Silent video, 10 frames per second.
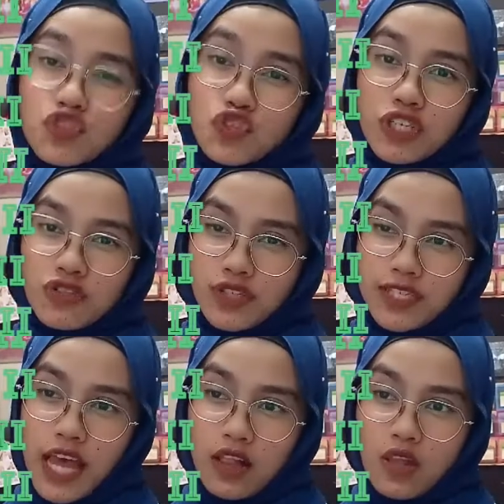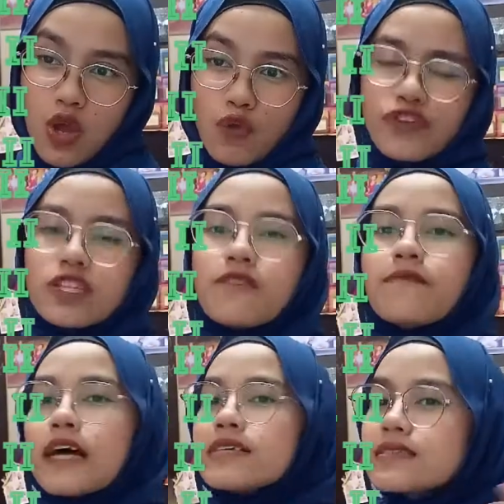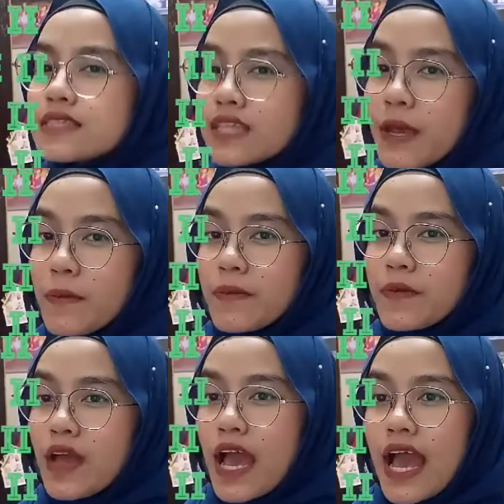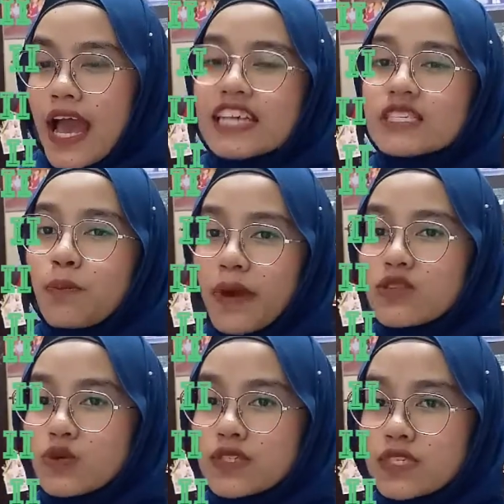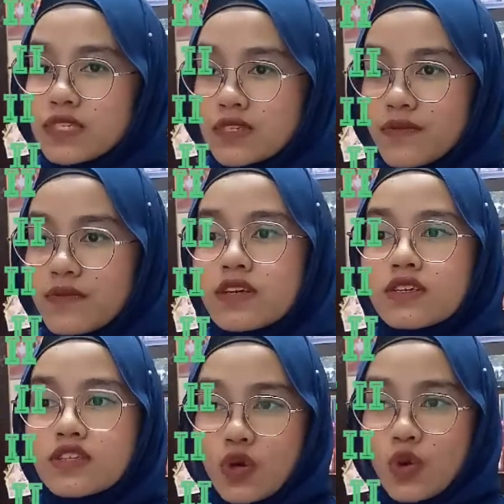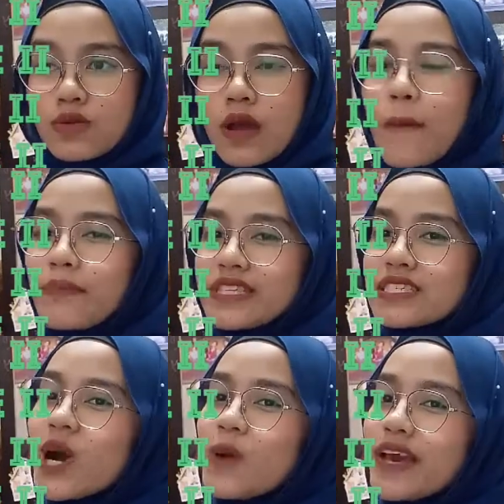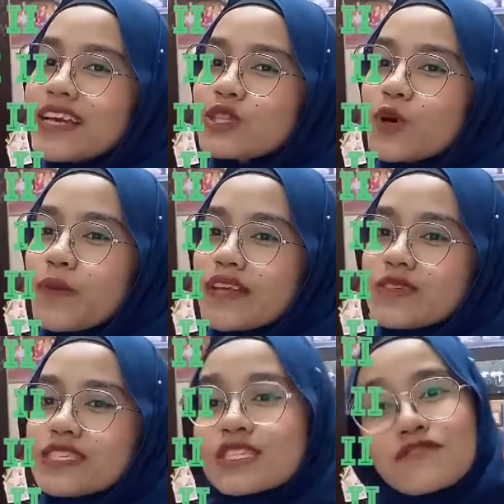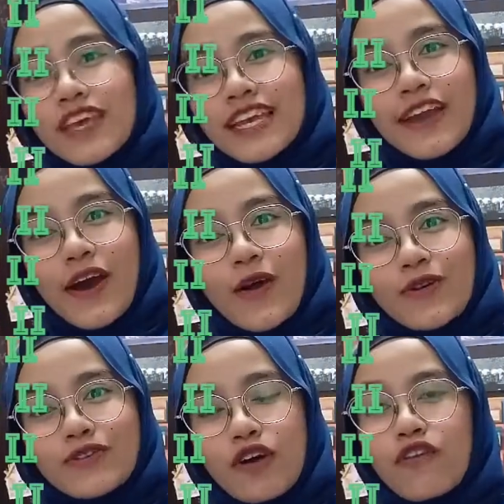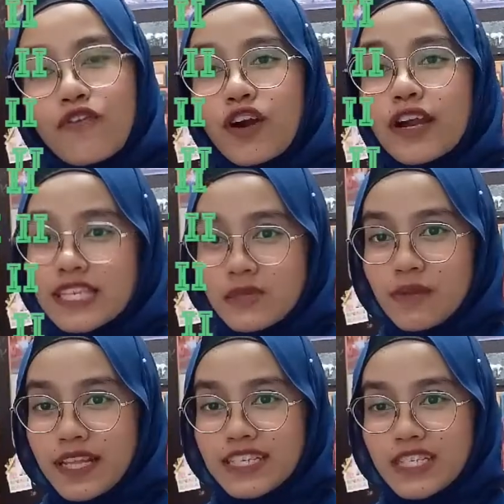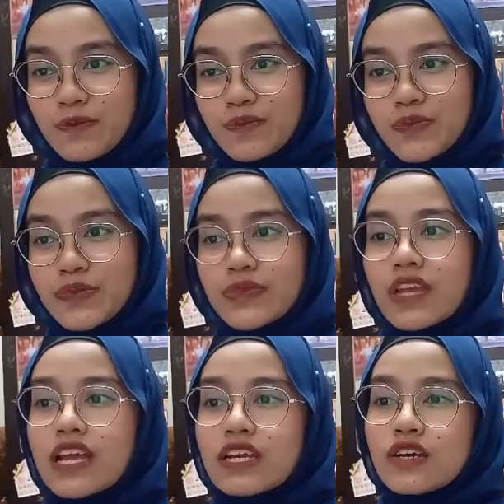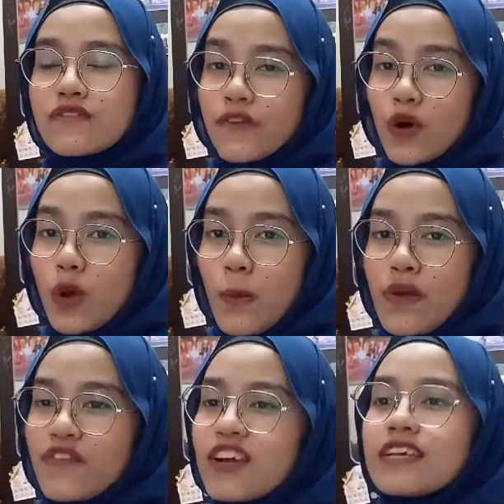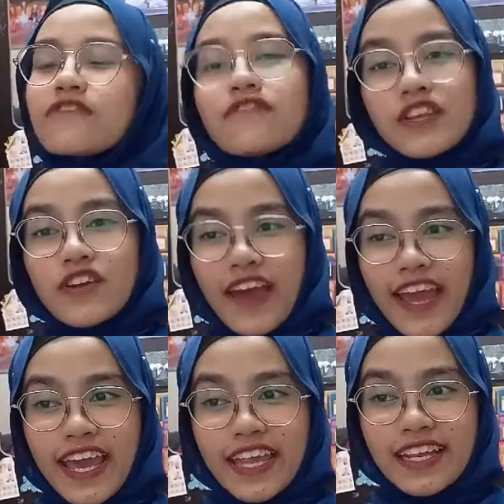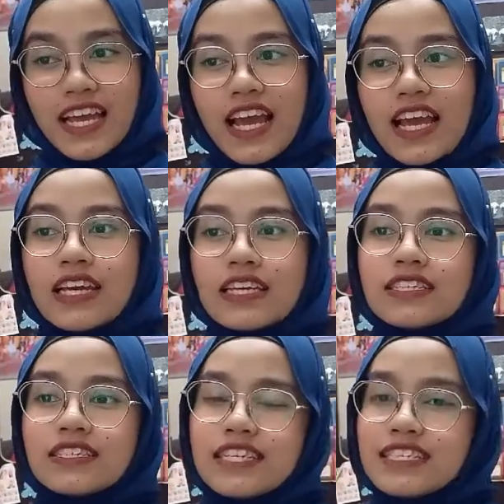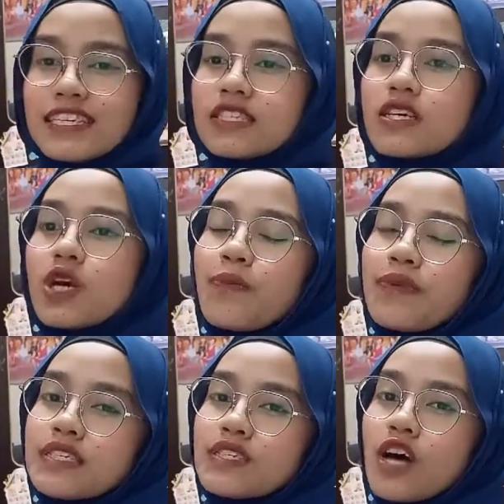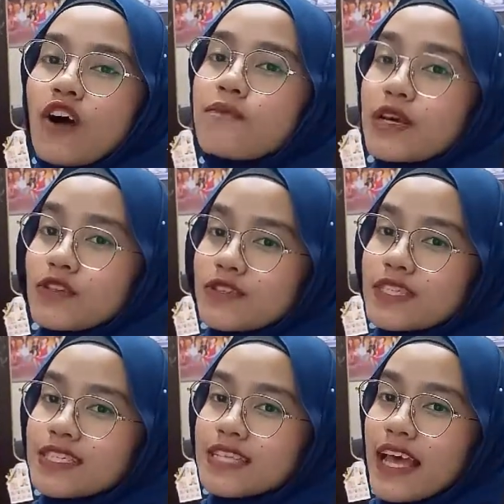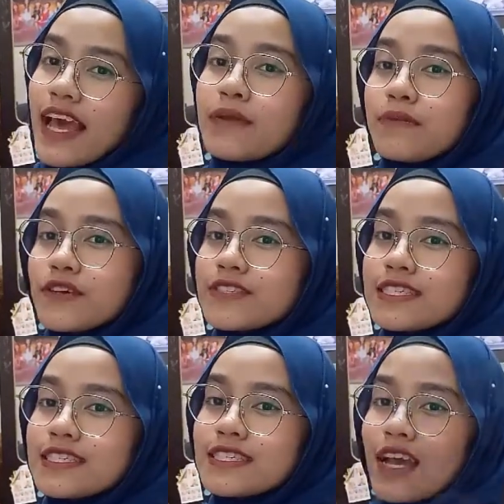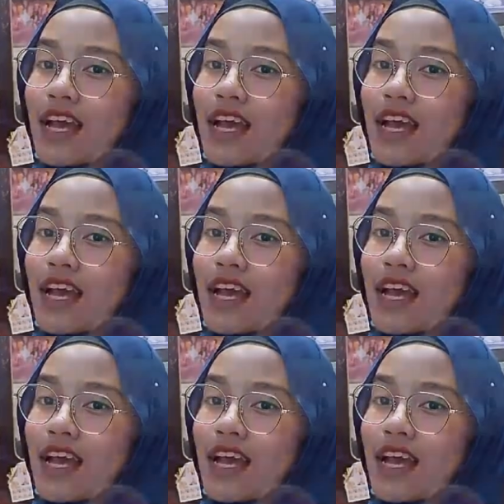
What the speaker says: two daughter cells will divide same as mitosis. So, please go back to mitosis video for explanation. So, before this video ends, this is the comparison of mitosis and meiosis